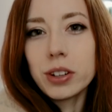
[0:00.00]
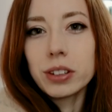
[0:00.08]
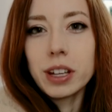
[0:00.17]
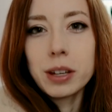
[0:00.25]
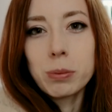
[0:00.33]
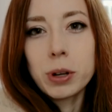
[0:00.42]

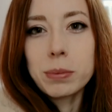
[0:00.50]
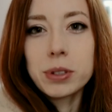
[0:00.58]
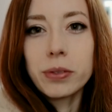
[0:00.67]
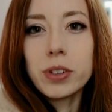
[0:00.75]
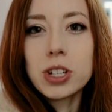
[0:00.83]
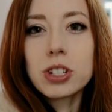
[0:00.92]
prepped
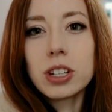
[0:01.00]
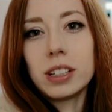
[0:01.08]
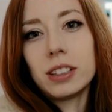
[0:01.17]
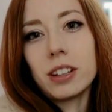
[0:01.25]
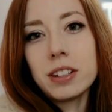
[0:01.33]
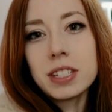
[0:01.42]
the fish
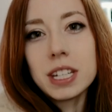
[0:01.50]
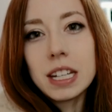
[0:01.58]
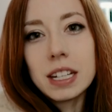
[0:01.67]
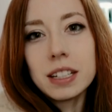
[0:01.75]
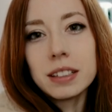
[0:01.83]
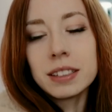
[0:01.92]
and gotten to
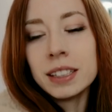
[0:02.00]
eat it.